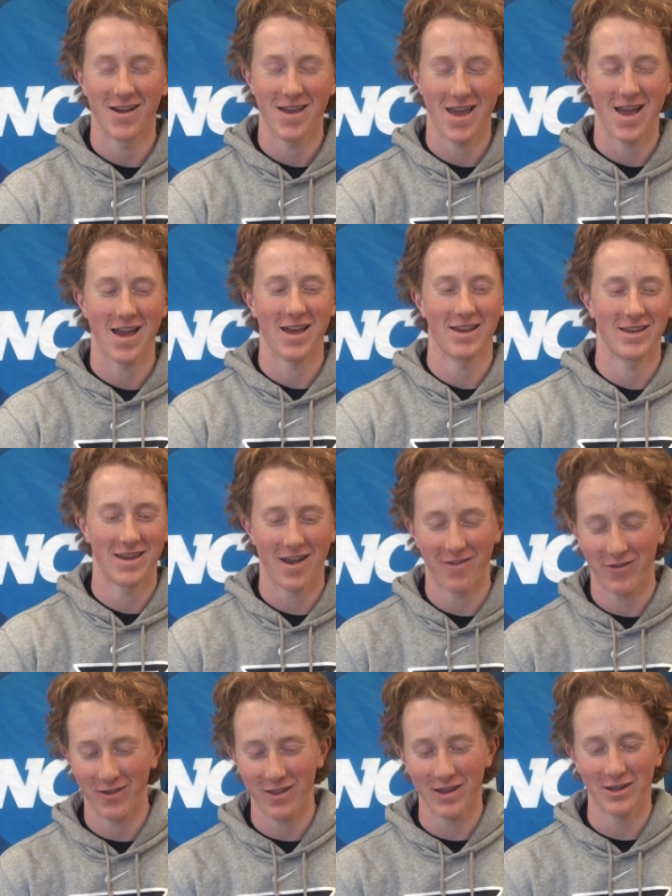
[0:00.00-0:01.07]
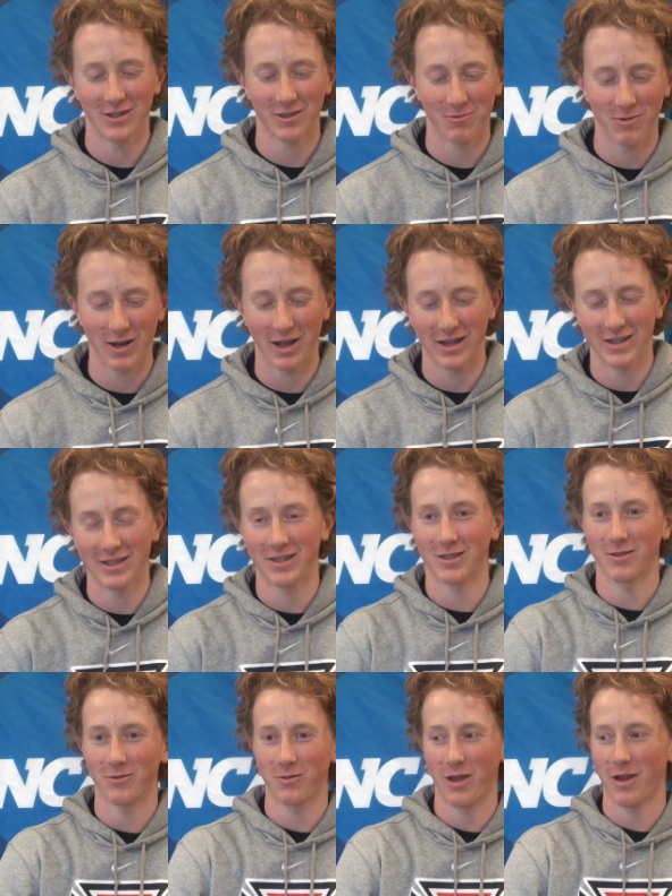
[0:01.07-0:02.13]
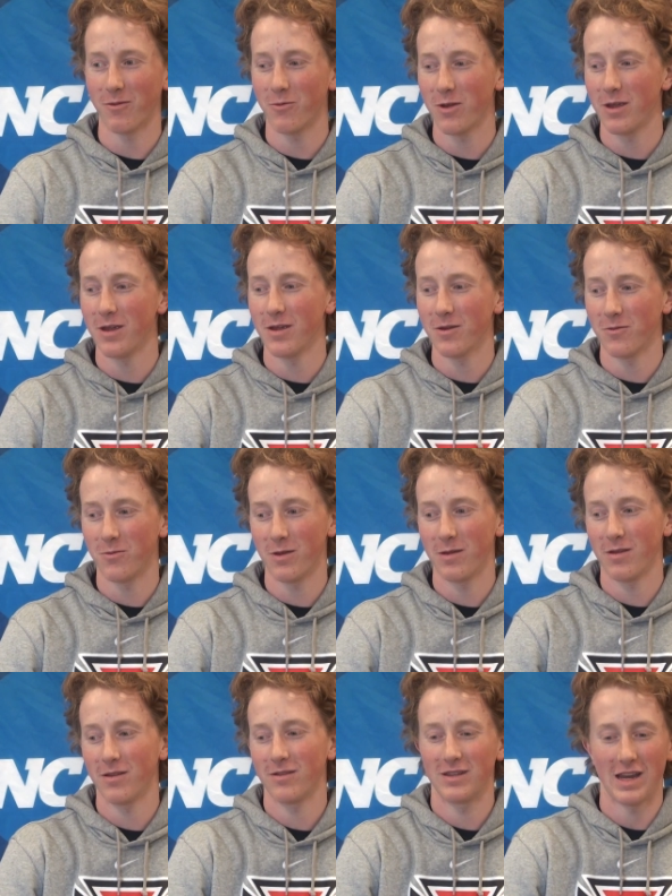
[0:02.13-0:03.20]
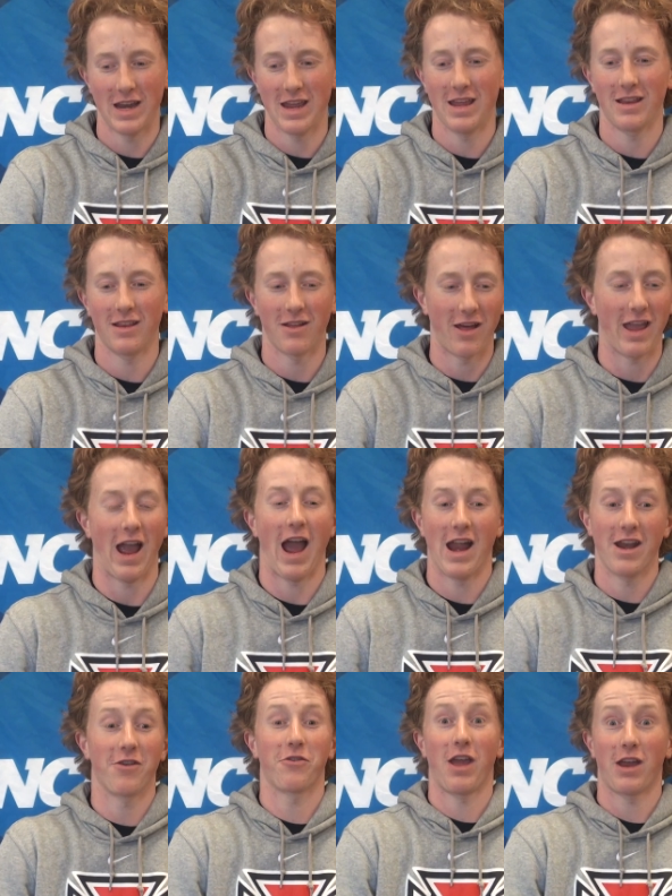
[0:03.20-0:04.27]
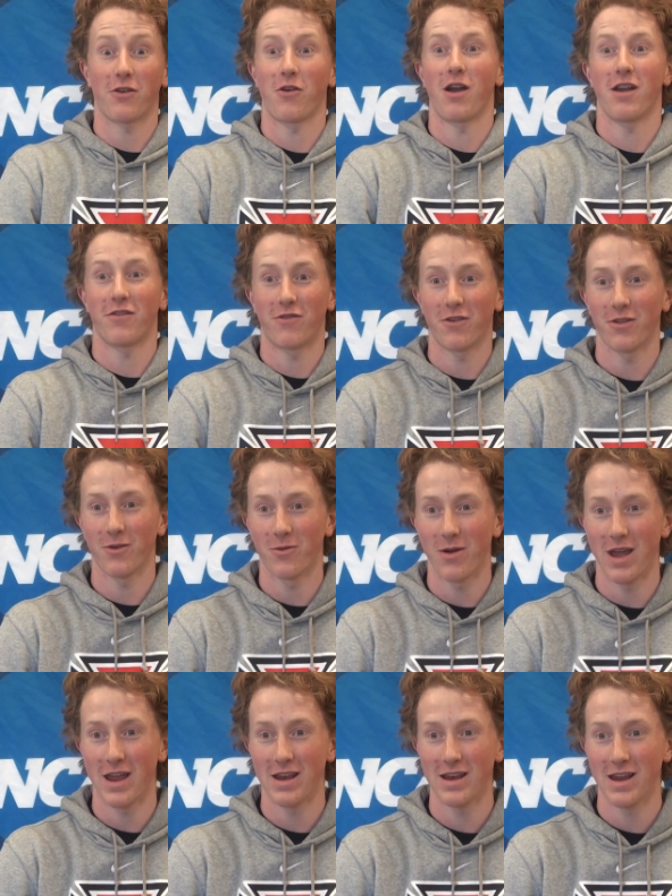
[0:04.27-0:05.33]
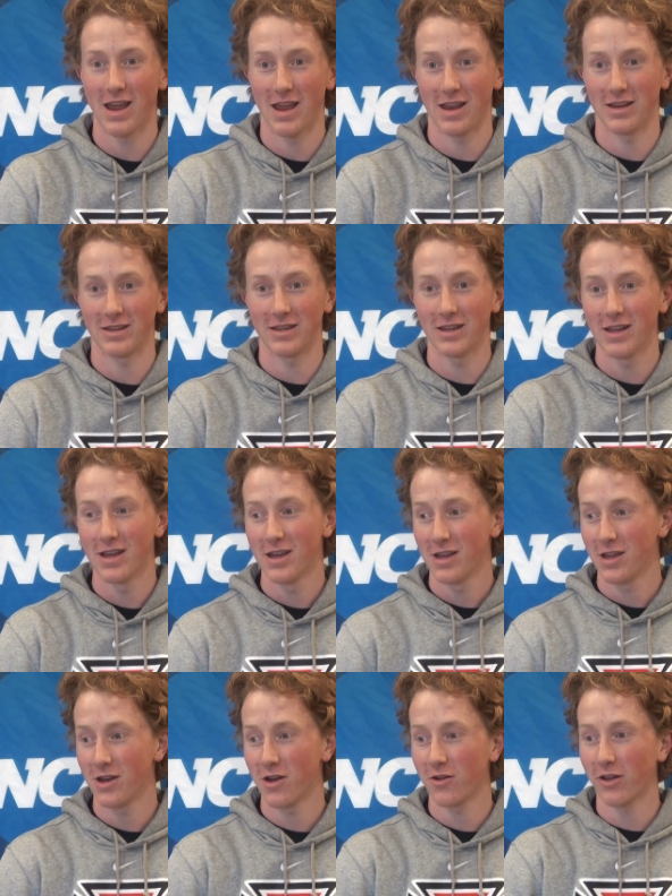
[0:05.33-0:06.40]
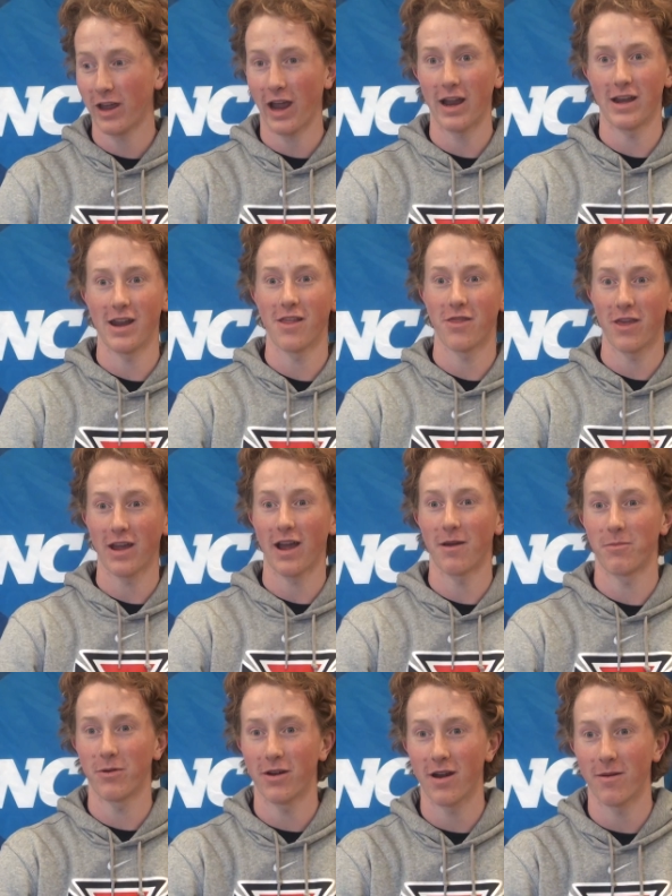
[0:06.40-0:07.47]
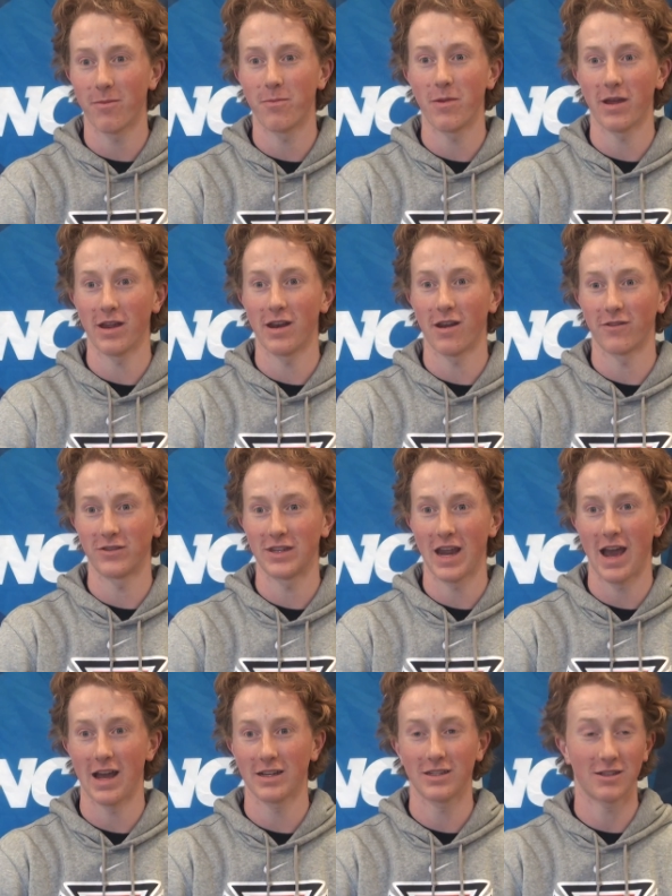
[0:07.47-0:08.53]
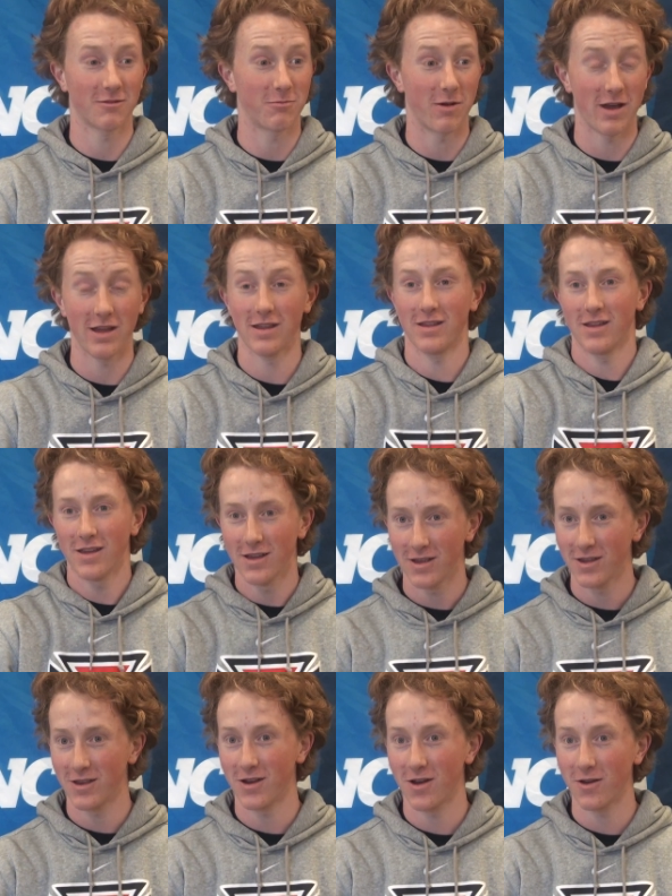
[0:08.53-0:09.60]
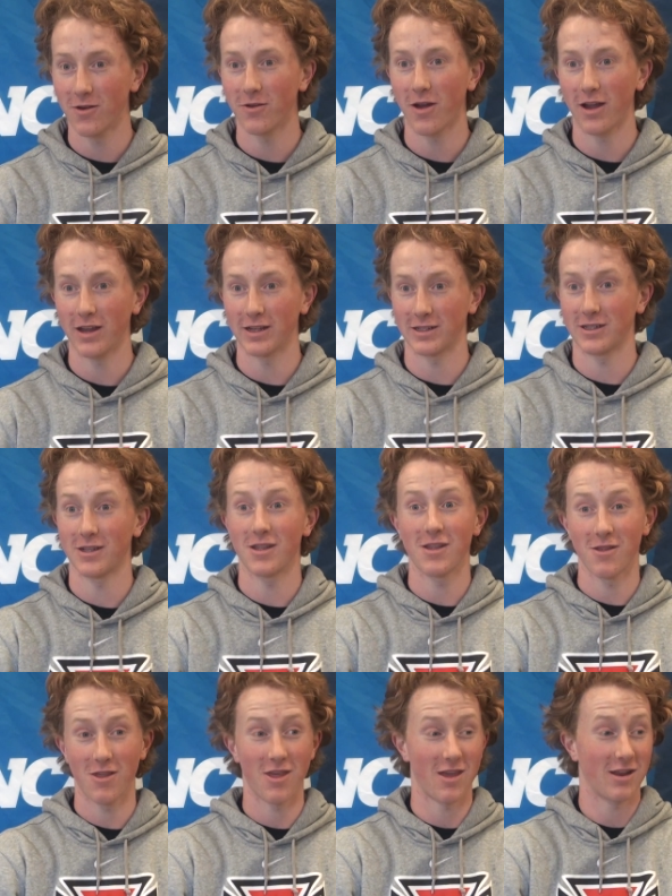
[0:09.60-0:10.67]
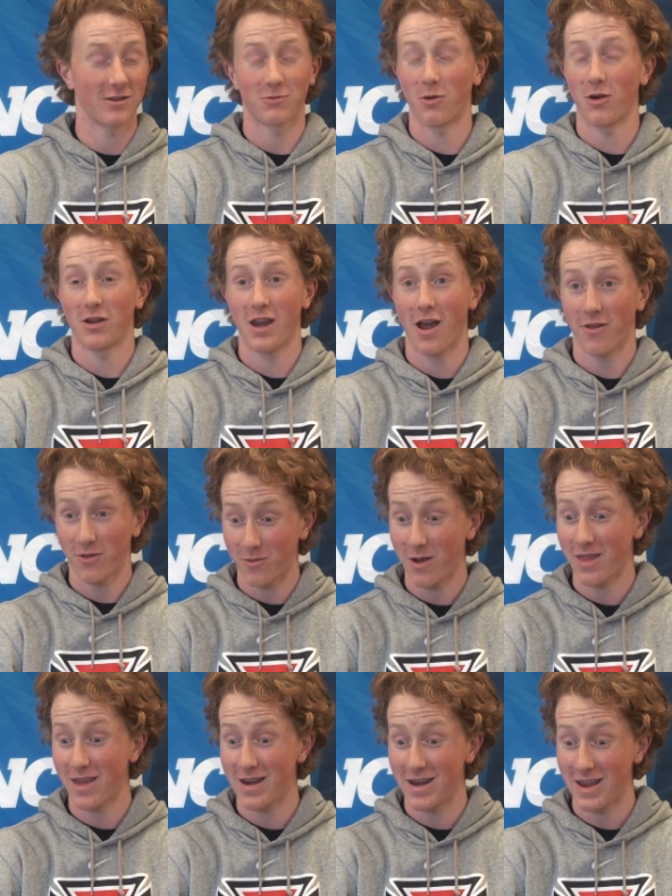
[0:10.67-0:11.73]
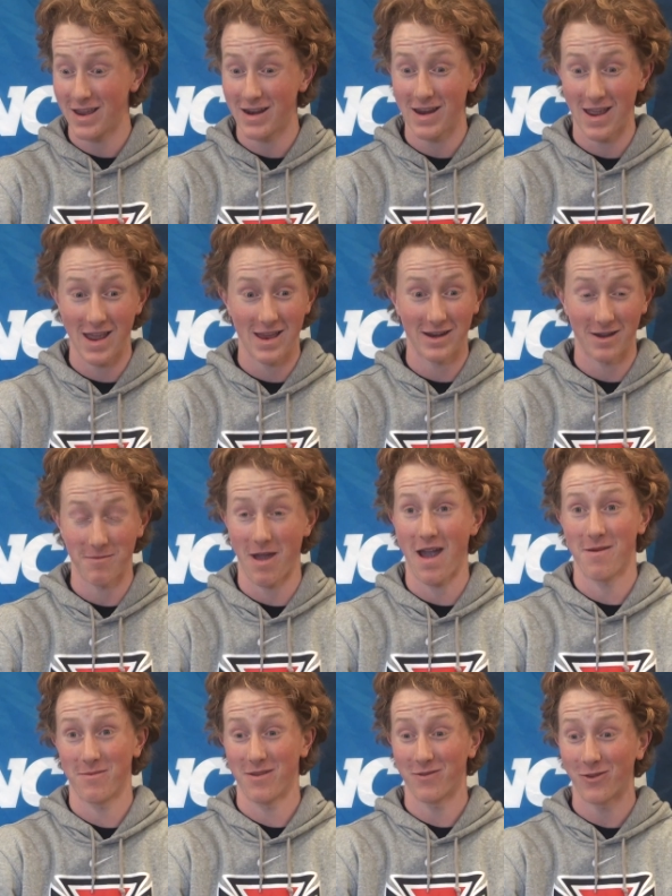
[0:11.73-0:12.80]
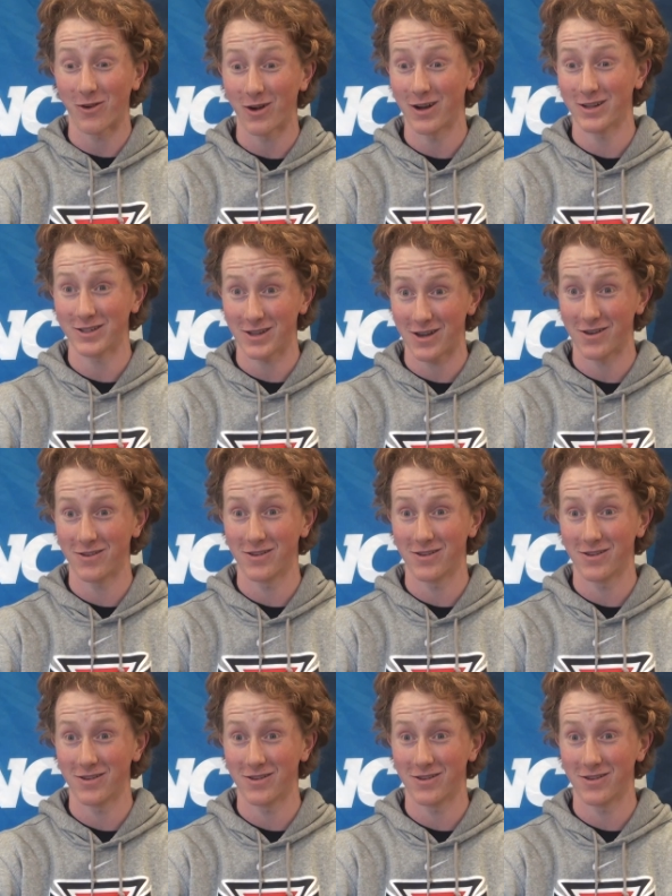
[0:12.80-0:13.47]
Uh, yeah, definitely. Just because like we we didn't like I didn't get credit for the win, and you know like I didn't think I put up big enough stats, but you know, I guess things worked out the way they did, and I'm happy for it. So.